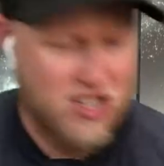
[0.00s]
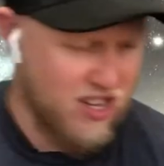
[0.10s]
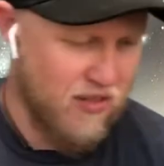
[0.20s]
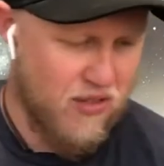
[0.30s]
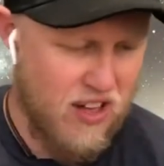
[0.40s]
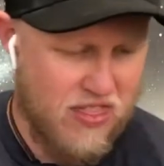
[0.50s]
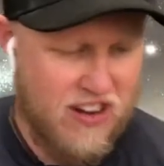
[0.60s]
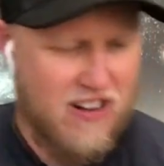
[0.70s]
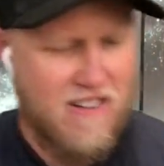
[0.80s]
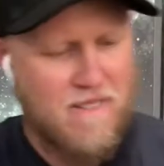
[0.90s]
in the front
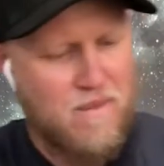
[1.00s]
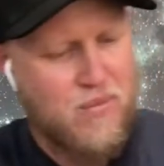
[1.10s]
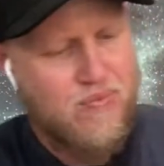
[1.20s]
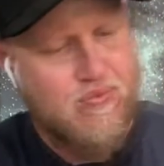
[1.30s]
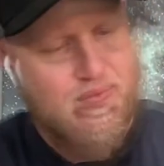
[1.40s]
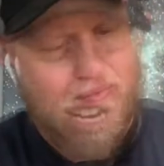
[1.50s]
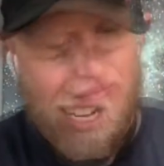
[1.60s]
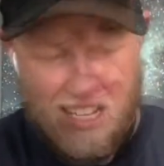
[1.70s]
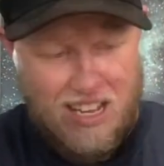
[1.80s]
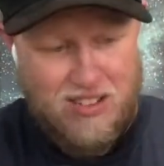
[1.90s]
there.
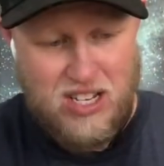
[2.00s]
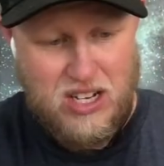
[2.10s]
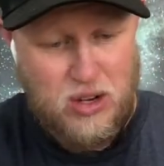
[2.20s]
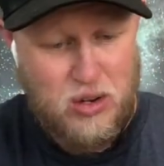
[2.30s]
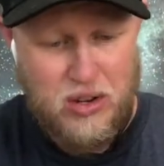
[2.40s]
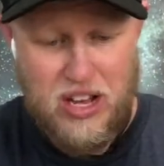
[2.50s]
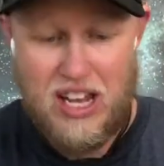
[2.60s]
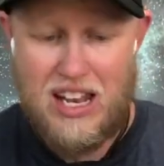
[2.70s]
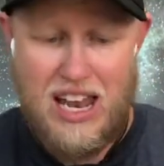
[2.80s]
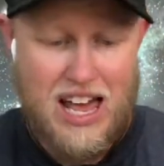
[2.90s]
Clouds can hold a
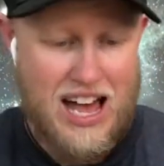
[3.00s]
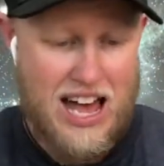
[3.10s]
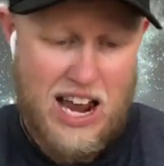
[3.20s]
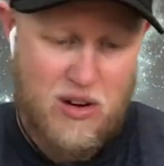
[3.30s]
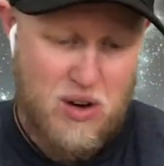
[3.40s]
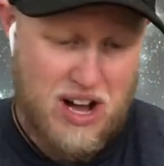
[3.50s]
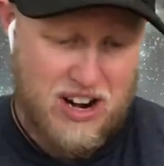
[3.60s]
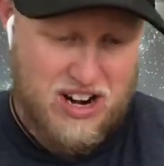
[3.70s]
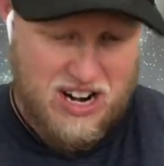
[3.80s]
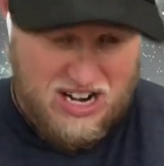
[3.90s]
lot of
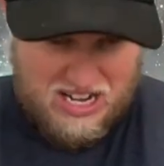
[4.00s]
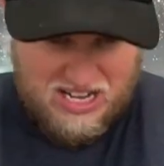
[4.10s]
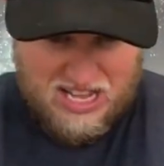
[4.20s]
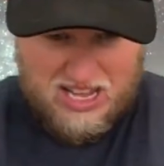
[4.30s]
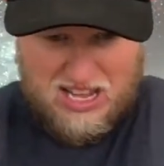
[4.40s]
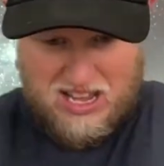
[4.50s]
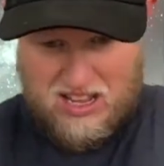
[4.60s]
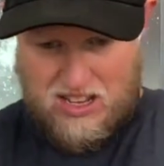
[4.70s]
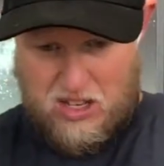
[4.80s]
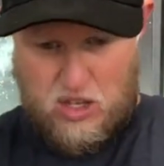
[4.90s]
water.
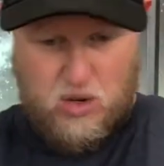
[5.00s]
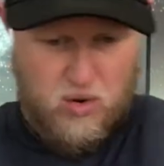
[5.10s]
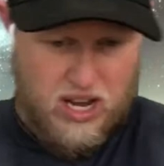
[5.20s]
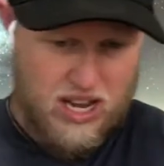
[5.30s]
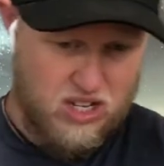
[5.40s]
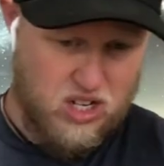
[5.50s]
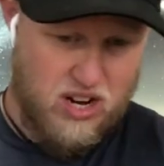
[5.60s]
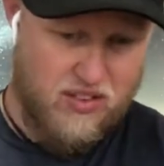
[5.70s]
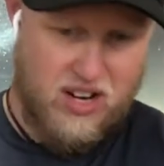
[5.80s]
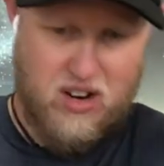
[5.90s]
So can
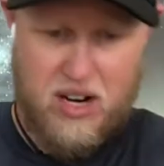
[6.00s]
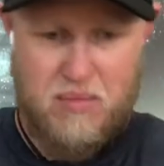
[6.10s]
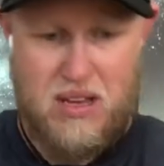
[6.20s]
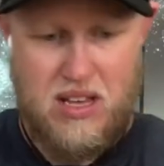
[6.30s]
shaving cream.